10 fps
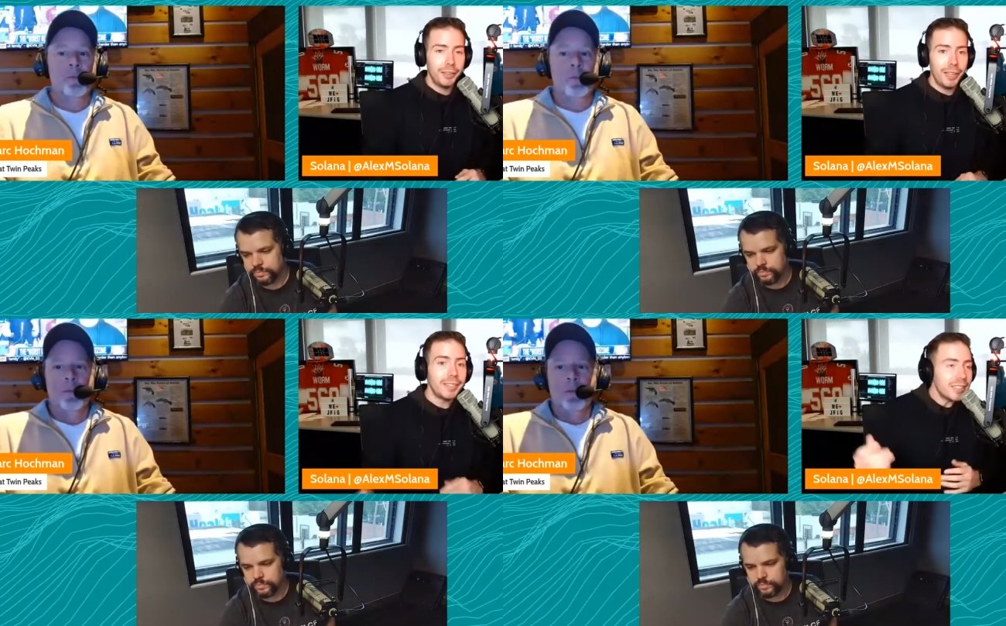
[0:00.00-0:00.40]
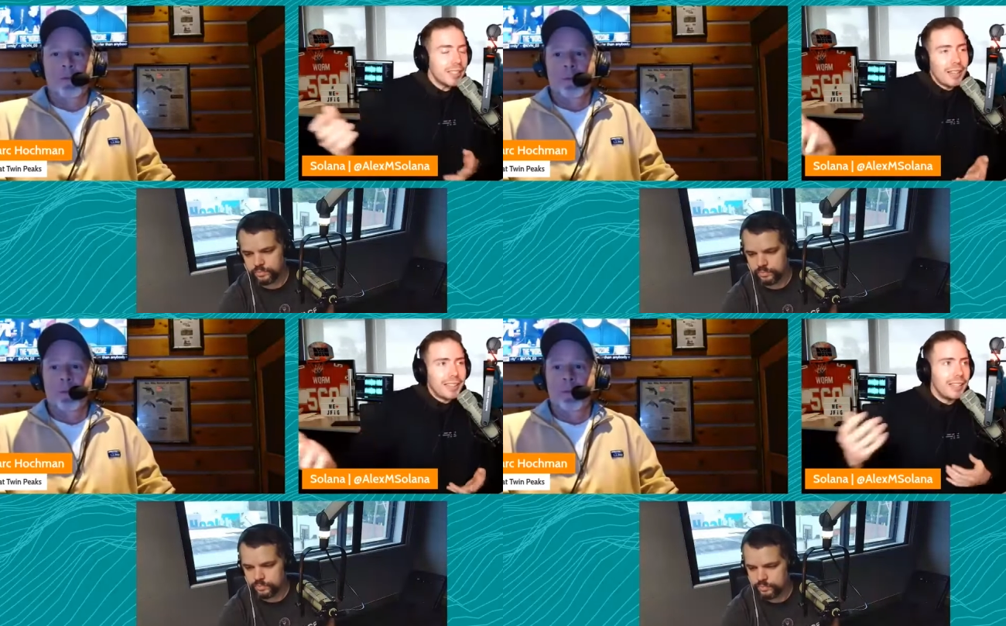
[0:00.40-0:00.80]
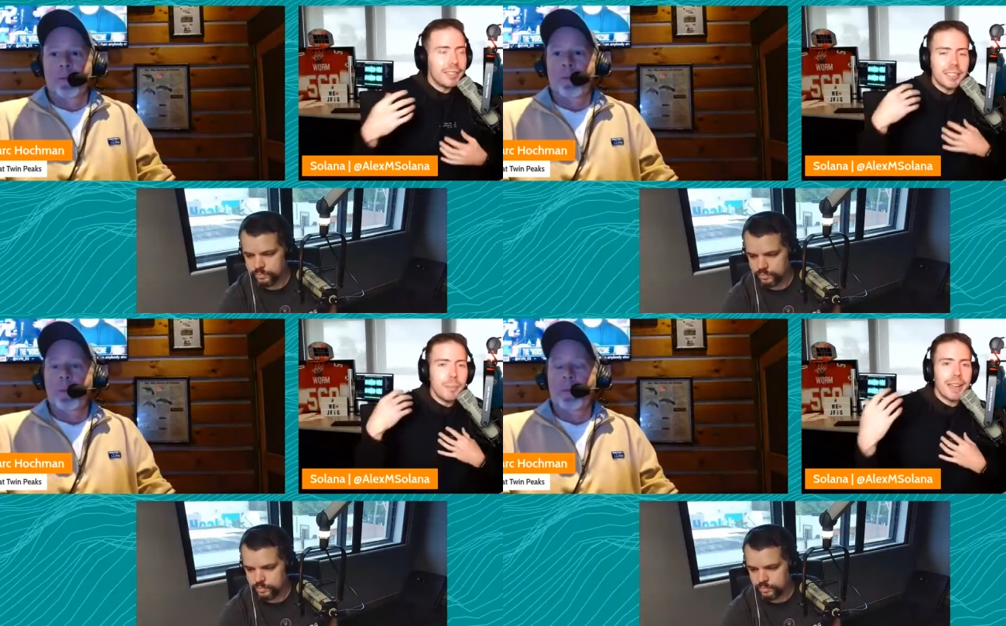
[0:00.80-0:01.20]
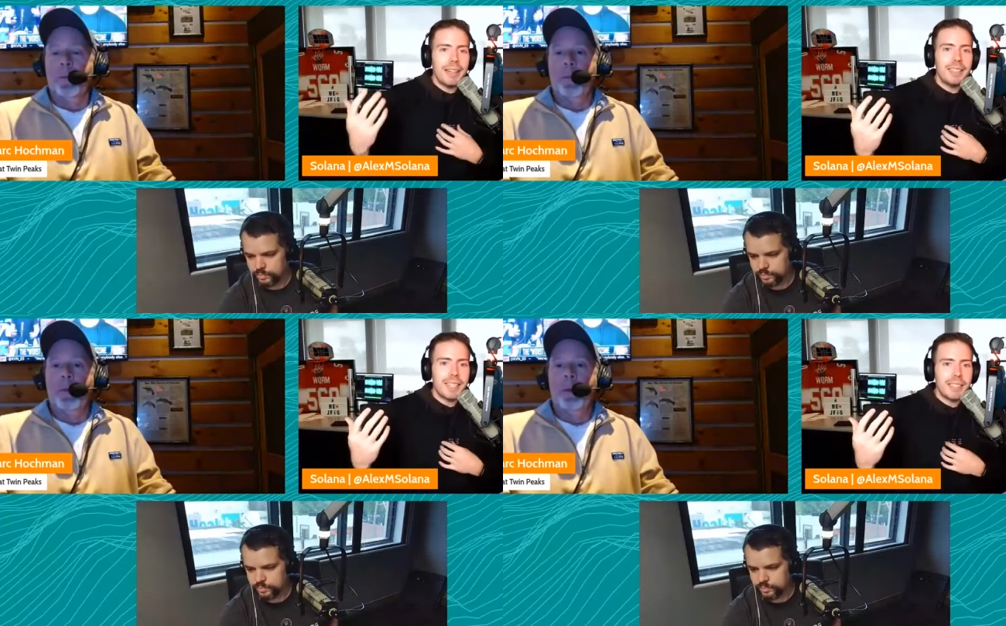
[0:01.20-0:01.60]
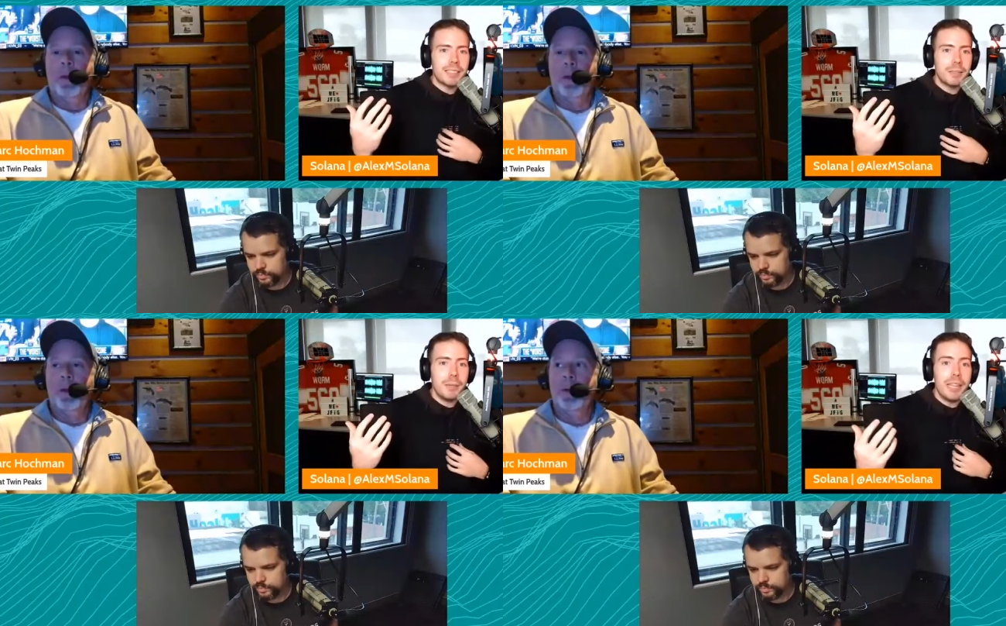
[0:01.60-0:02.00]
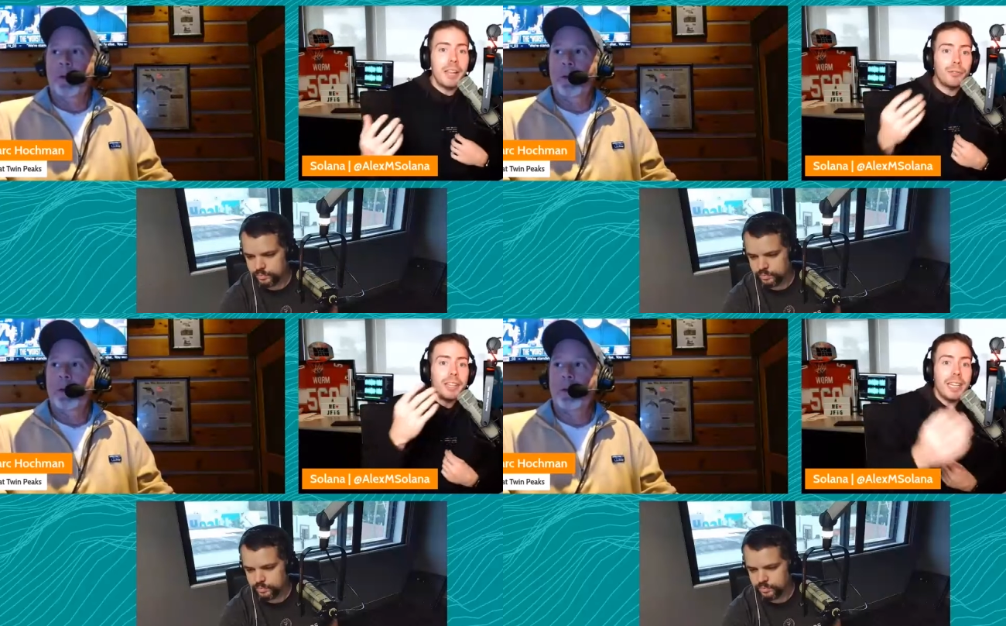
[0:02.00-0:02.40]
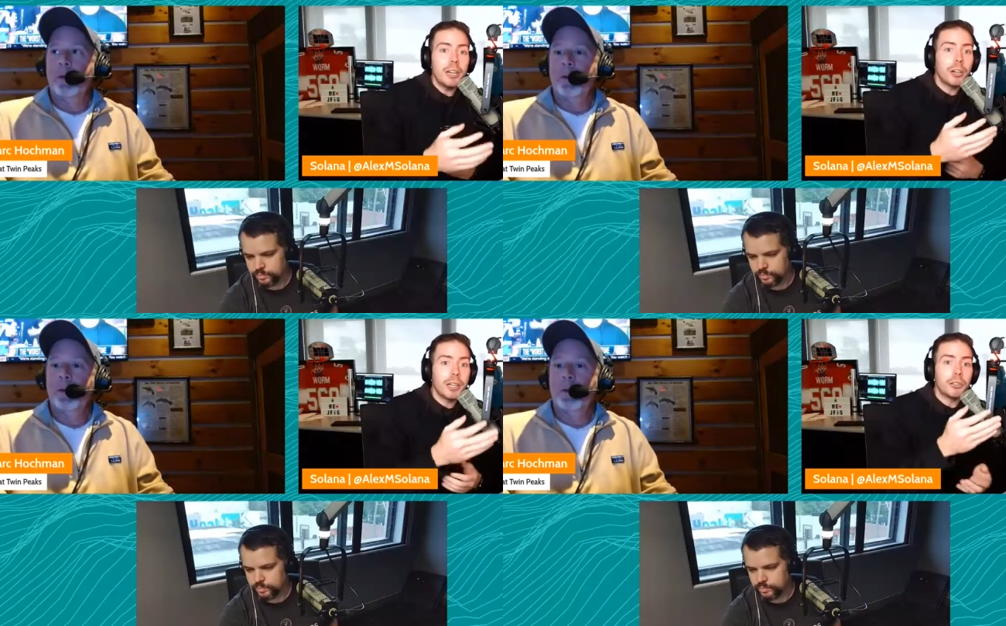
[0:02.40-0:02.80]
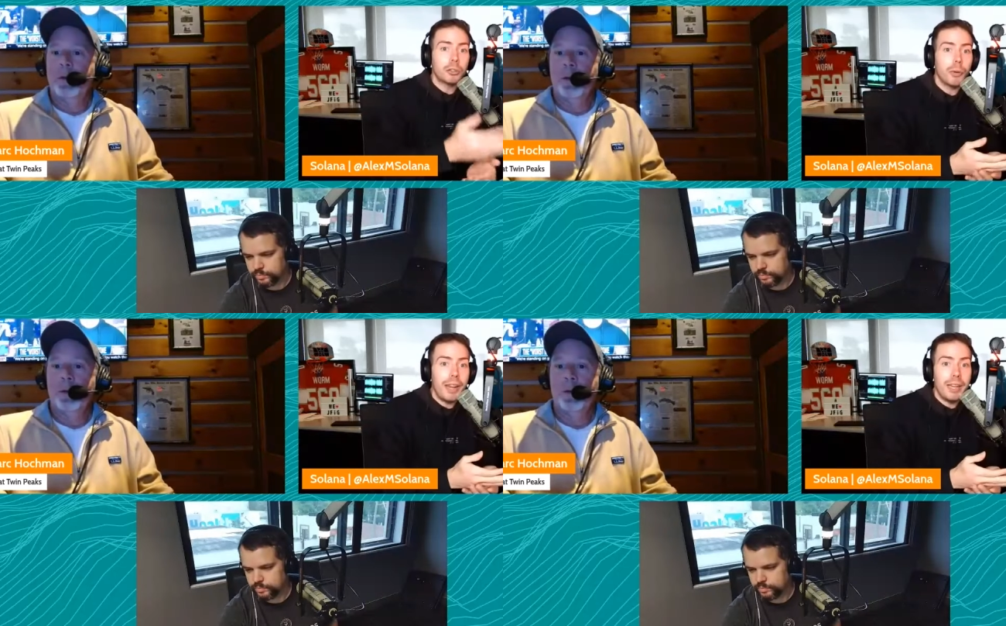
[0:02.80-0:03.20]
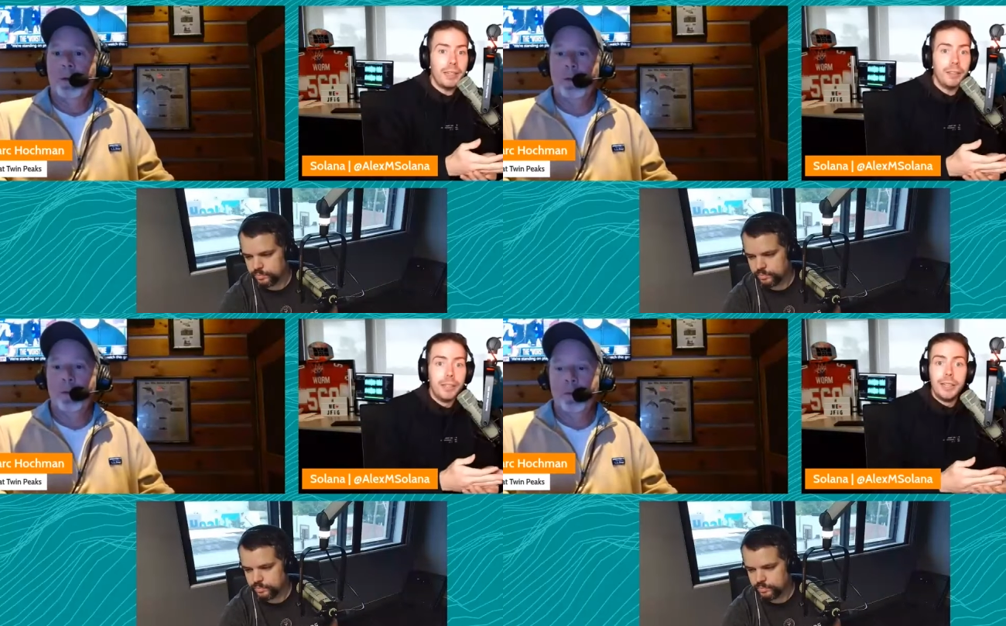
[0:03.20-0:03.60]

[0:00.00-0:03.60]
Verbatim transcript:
Speaker 1: It doesn't make any sense to me. If the Heat are going to trade